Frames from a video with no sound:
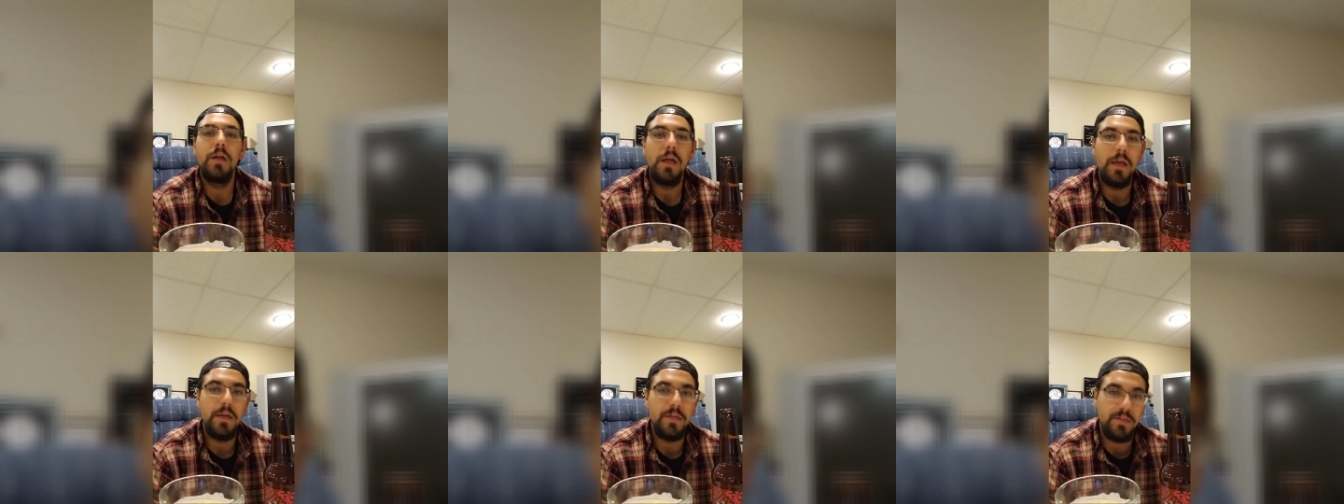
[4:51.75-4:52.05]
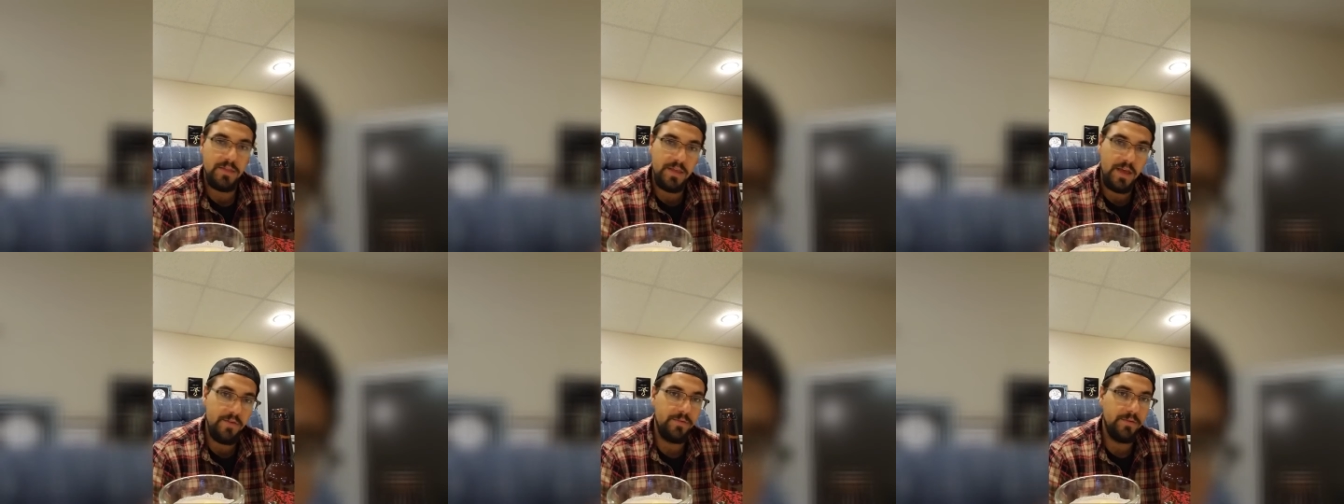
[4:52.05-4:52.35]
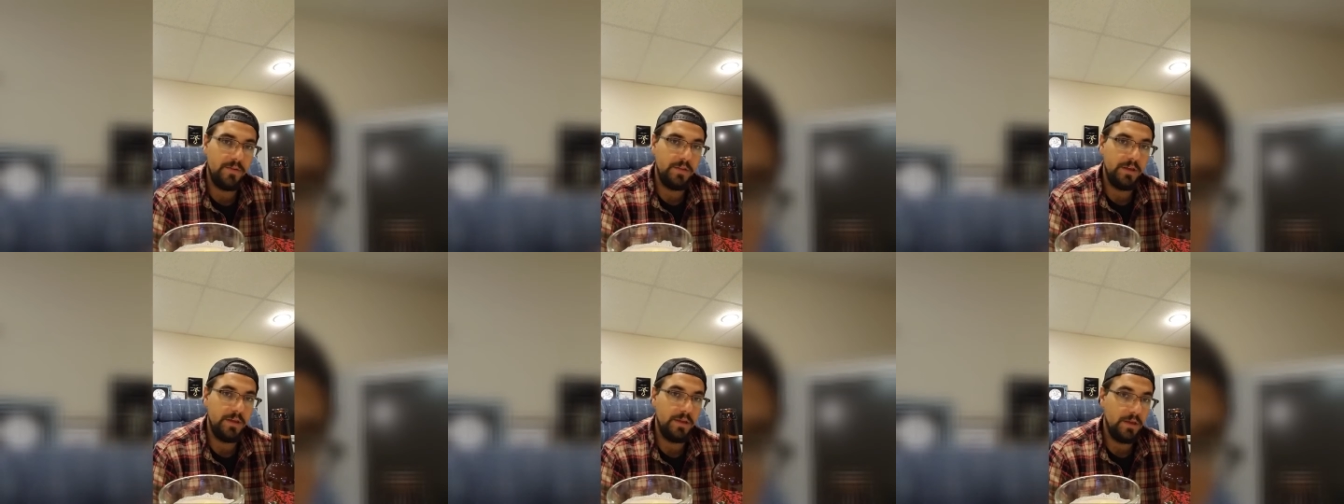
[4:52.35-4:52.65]
is
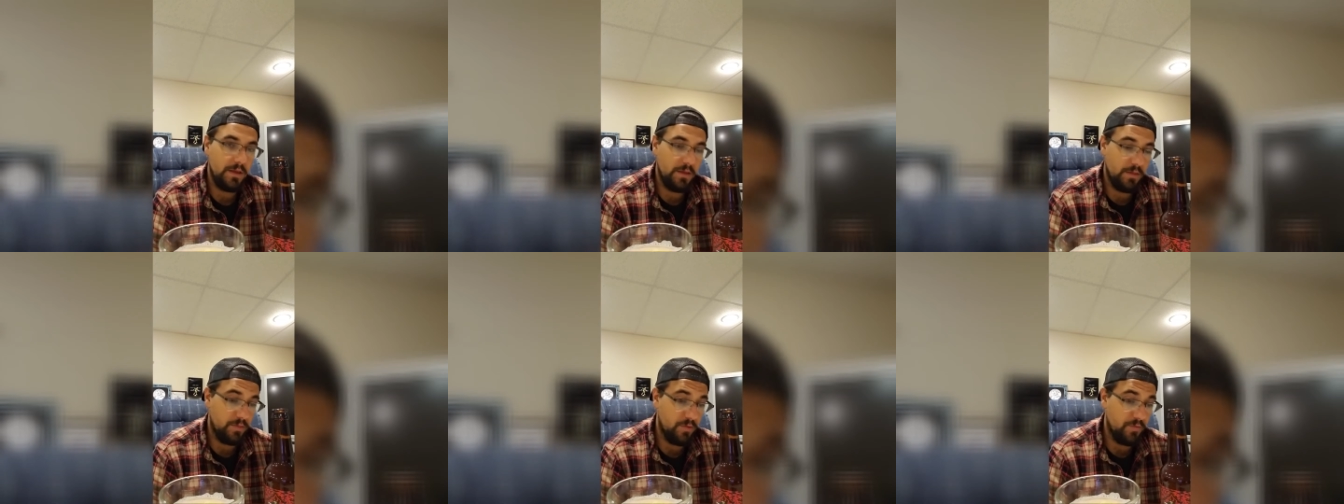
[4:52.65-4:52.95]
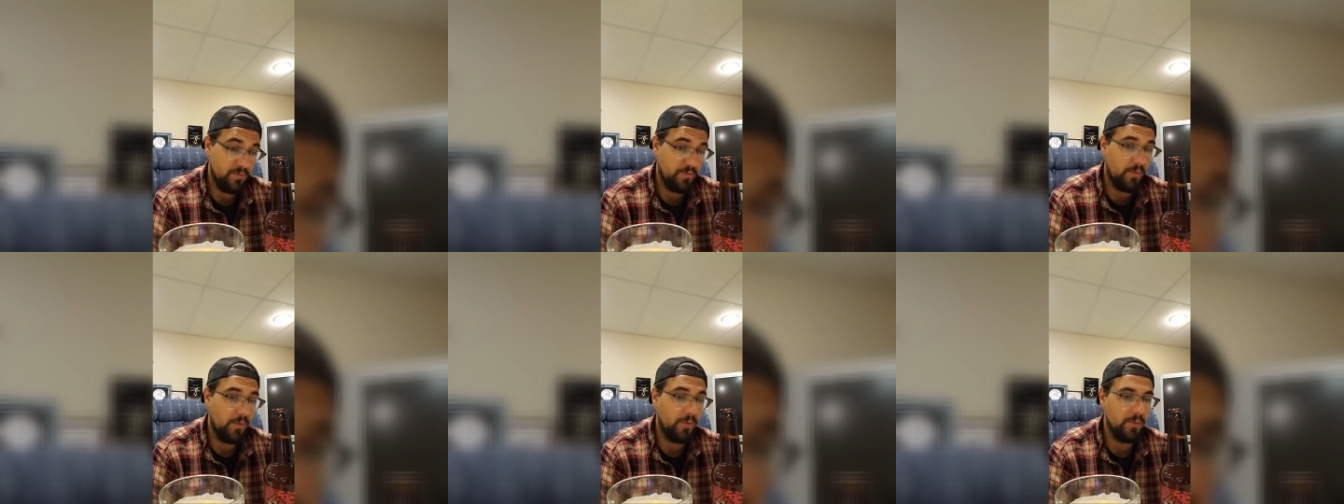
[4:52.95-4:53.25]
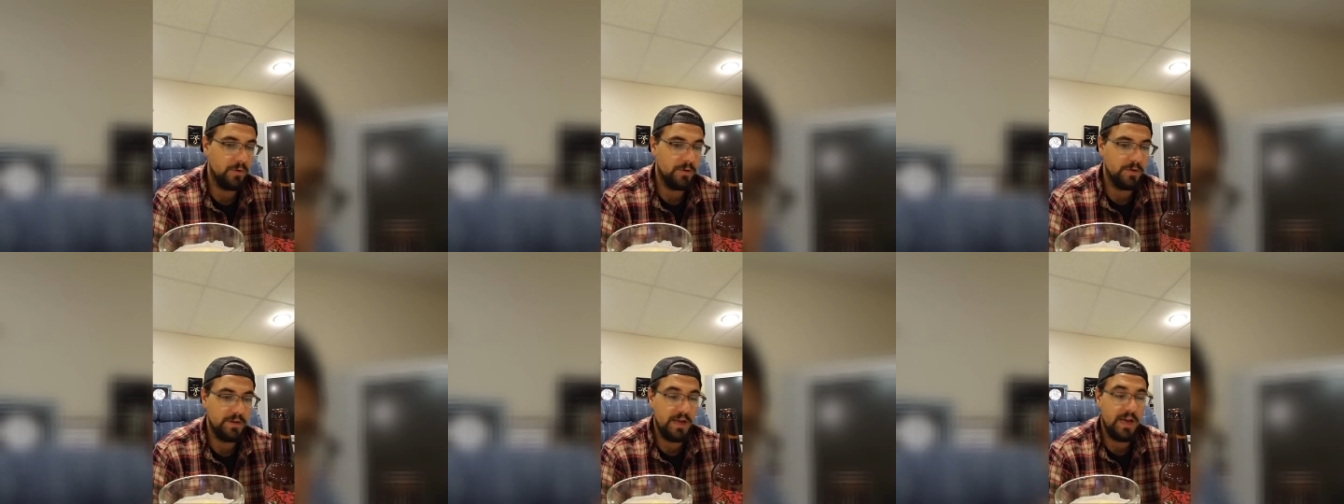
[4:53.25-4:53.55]
definitely the
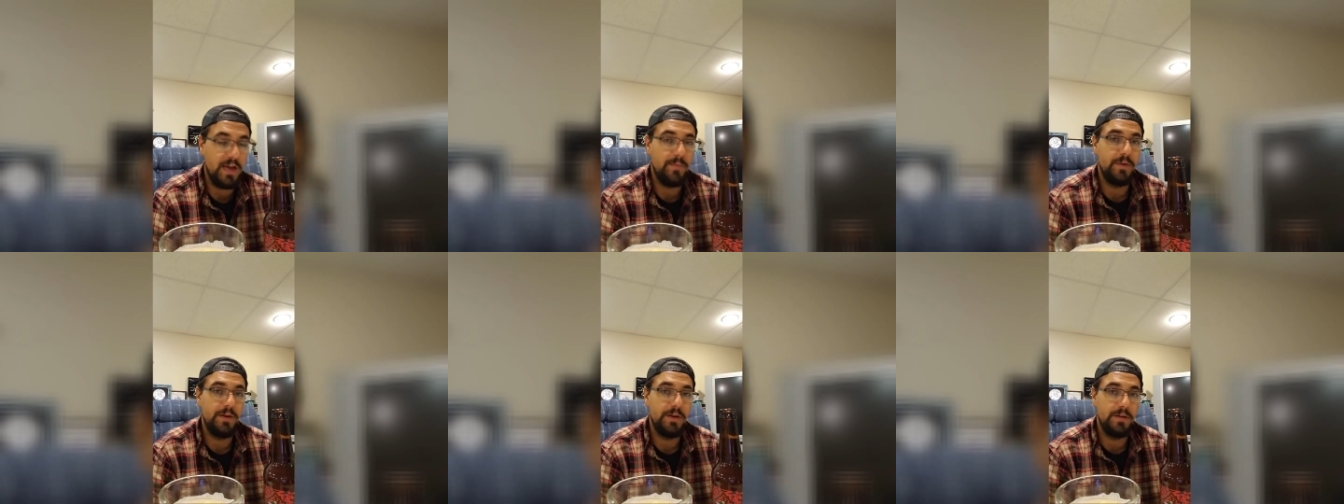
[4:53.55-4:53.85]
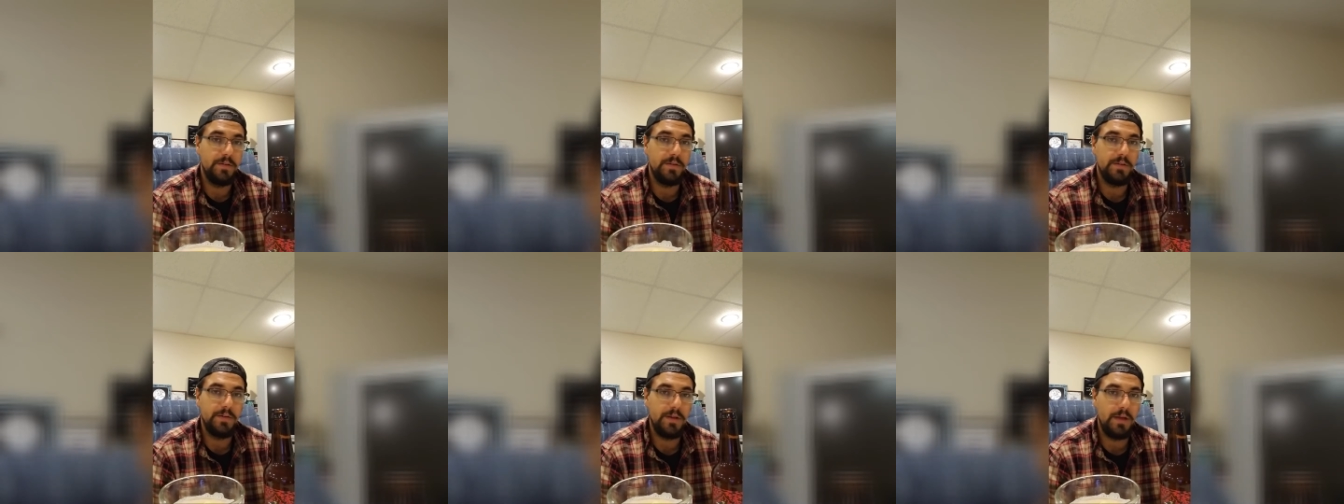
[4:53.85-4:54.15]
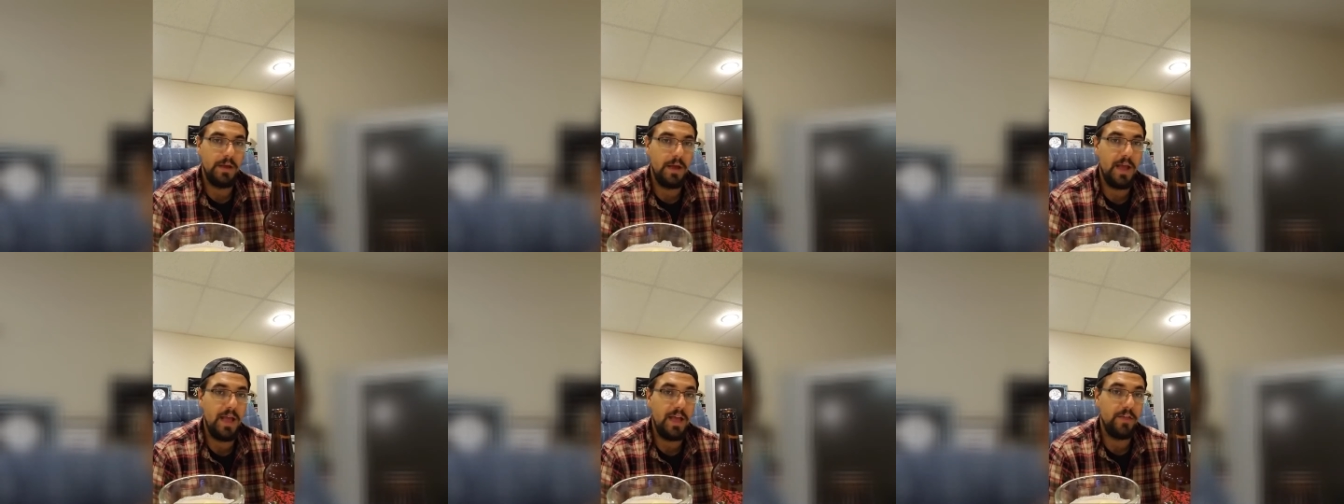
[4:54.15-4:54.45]
forward dominant
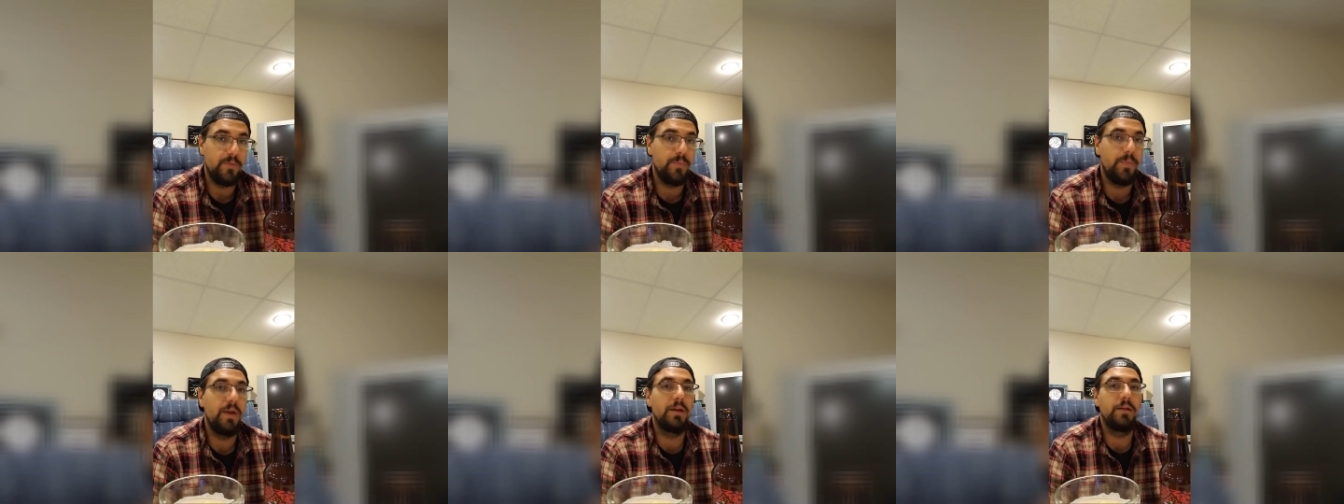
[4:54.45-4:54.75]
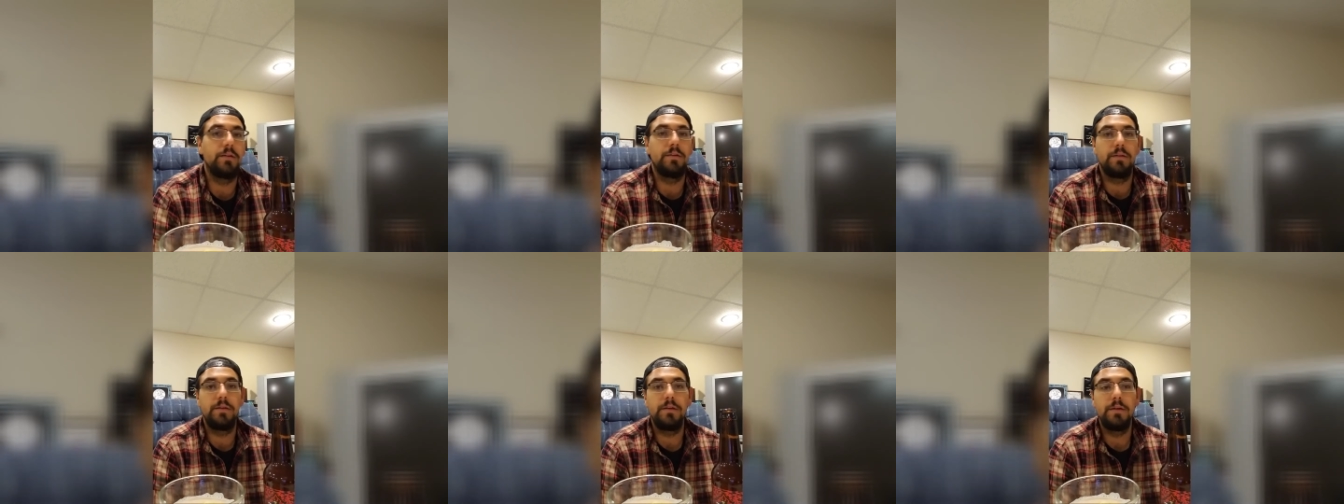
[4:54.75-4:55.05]
aspect